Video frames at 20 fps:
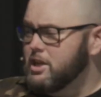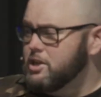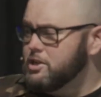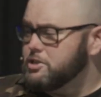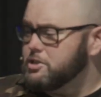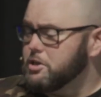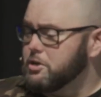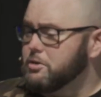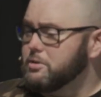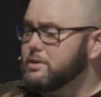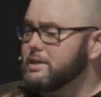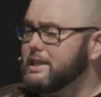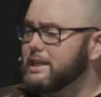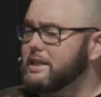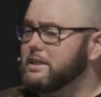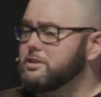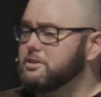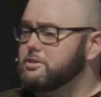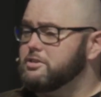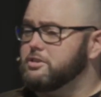turned
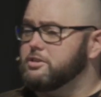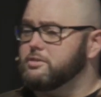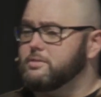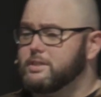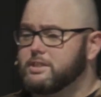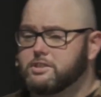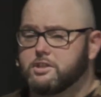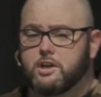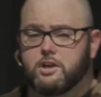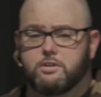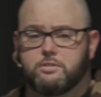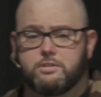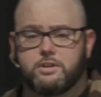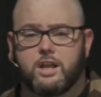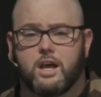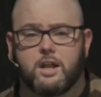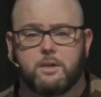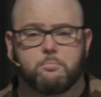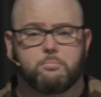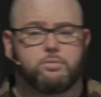into its own
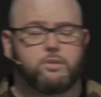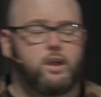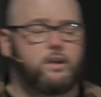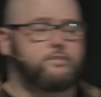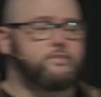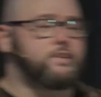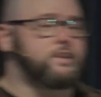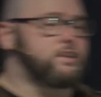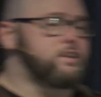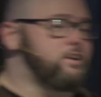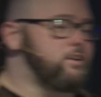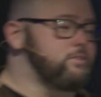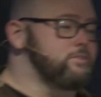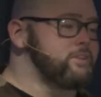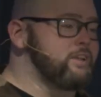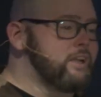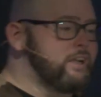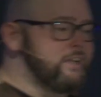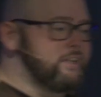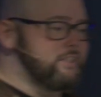nonprofit called
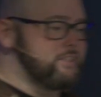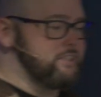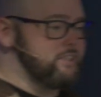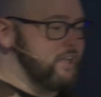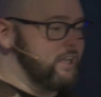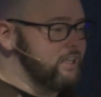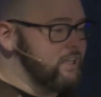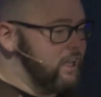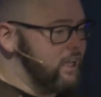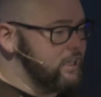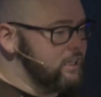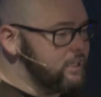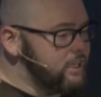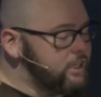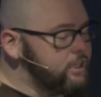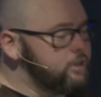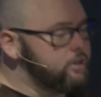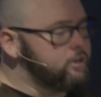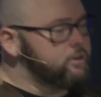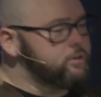Selah
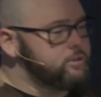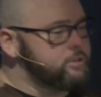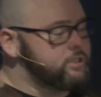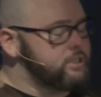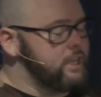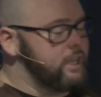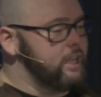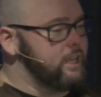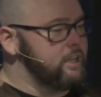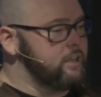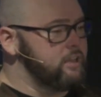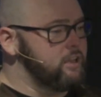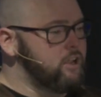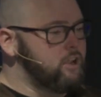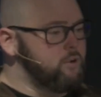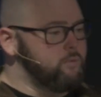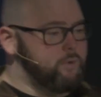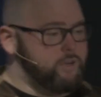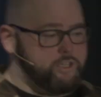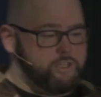Leaders. And
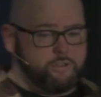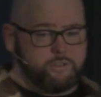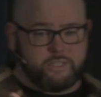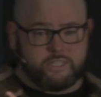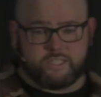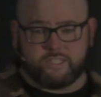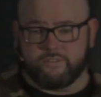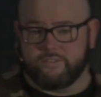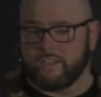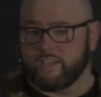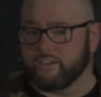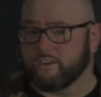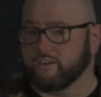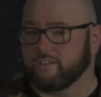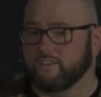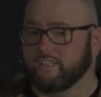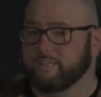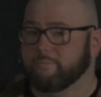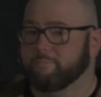we do this event called Lead